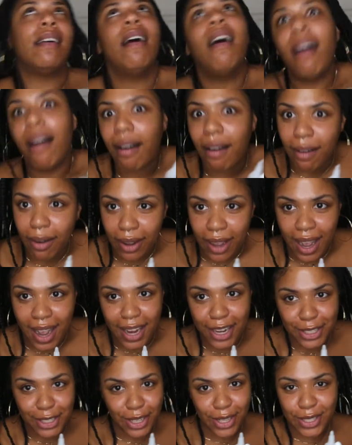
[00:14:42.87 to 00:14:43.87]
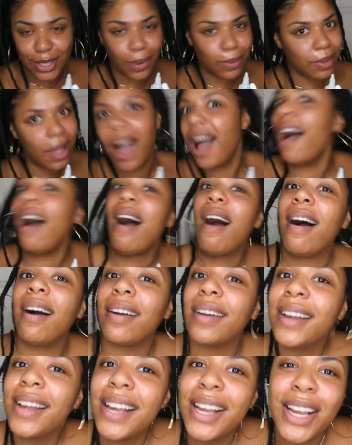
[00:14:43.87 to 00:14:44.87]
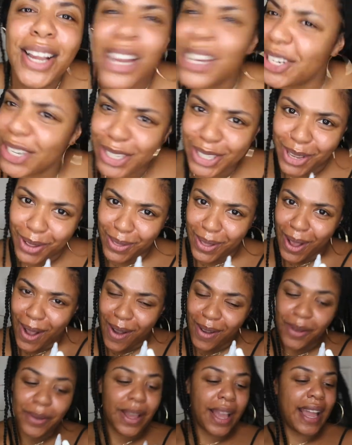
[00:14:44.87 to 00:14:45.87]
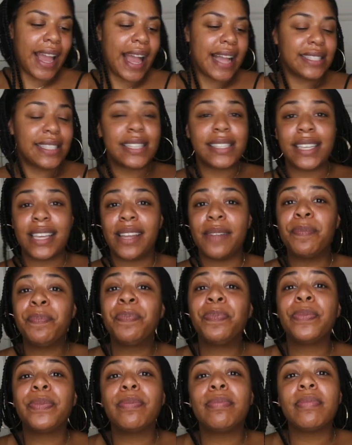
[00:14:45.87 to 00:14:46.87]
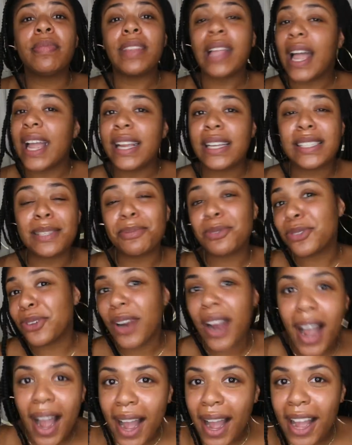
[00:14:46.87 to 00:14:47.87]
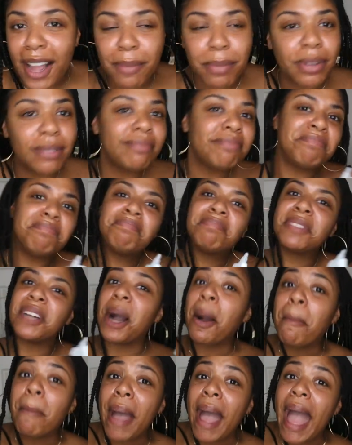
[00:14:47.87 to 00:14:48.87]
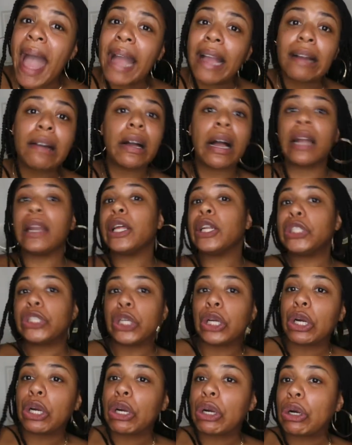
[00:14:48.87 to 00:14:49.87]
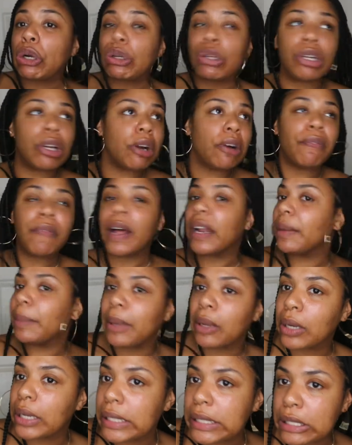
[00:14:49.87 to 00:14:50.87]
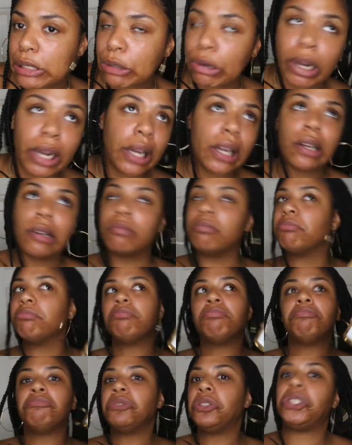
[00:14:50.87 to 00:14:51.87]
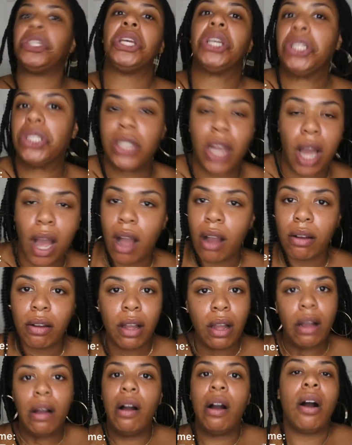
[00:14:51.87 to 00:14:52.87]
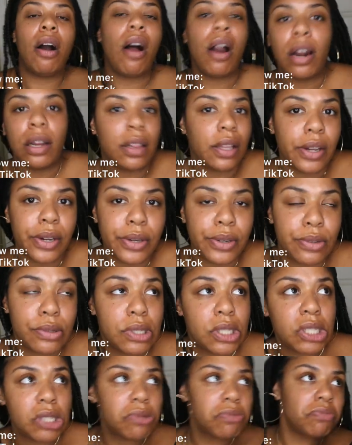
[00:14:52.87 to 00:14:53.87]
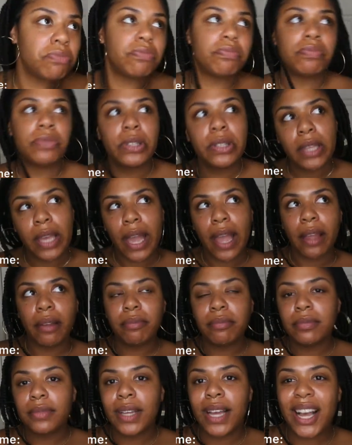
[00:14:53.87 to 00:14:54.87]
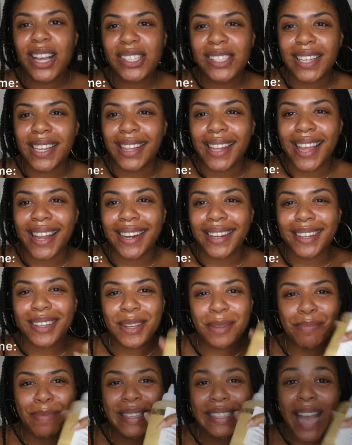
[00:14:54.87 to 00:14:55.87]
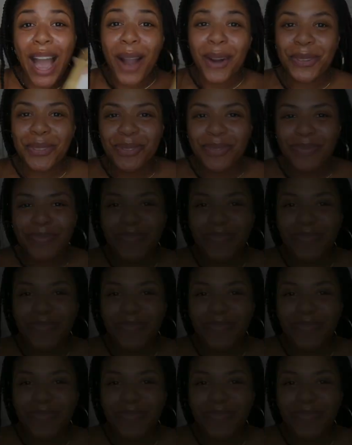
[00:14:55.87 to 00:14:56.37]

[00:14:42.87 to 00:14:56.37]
Oh, God, it took so long. It took so long. Okay, guys, that's it. Like, subscribe, come back, holla at your girl. You know, follow me on Instagram, TikTok, all those. Okay. I'll see you later. Peace out.